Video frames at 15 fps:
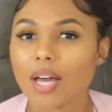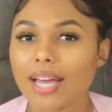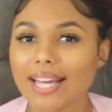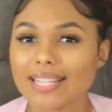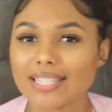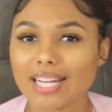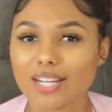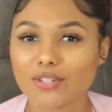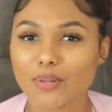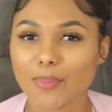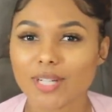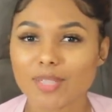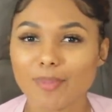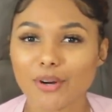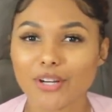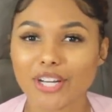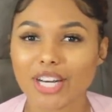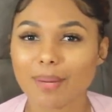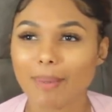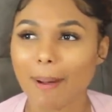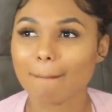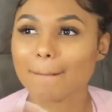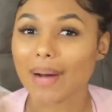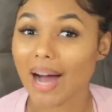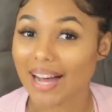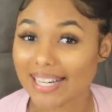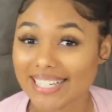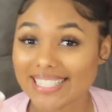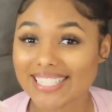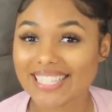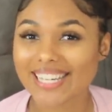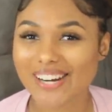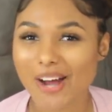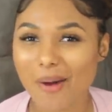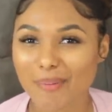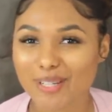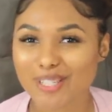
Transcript: it's not so much about getting my body to get up,